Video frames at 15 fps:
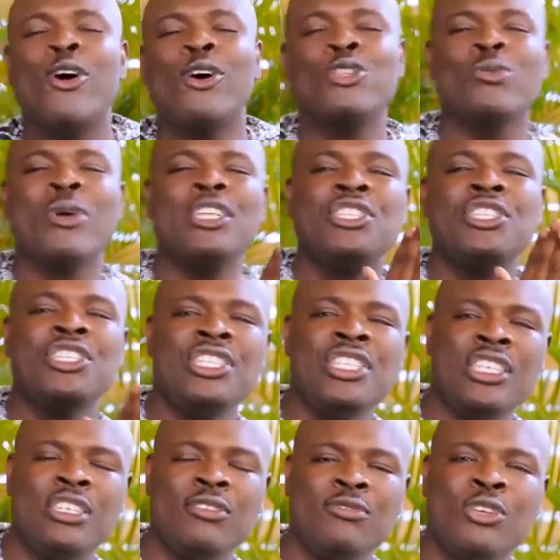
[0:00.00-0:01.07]
or to
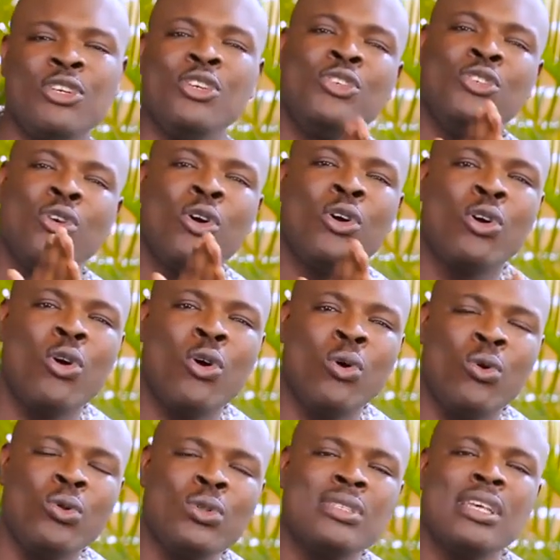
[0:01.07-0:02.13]
achieve your
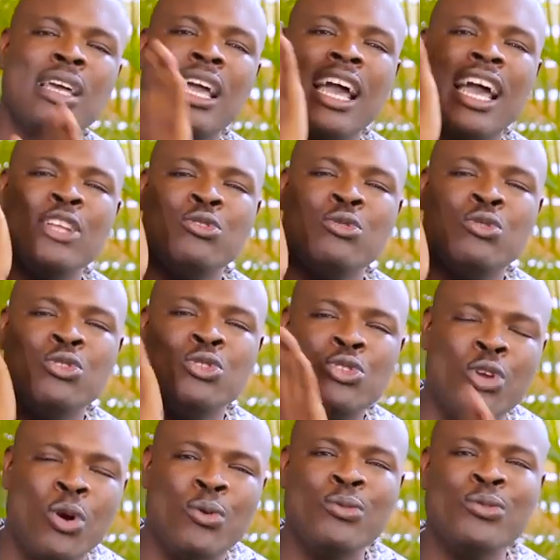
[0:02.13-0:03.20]
goals, and you
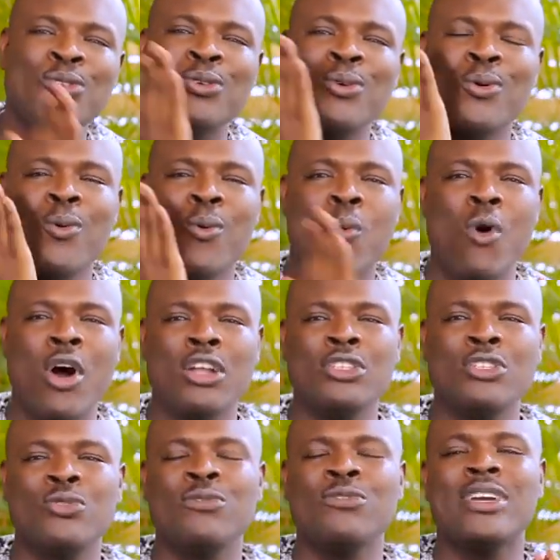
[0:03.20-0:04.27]
don't
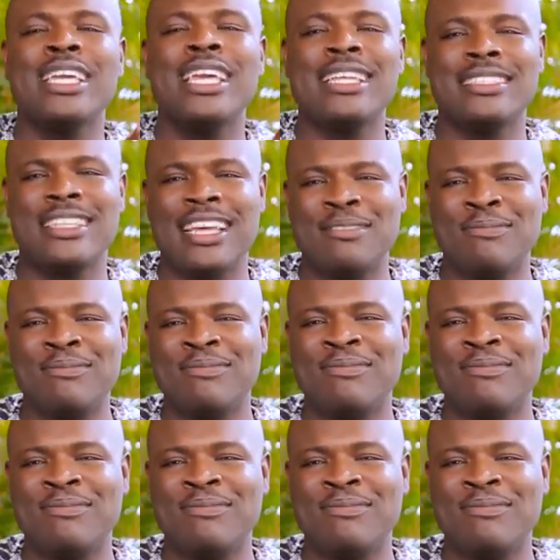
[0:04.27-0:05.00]
want to forget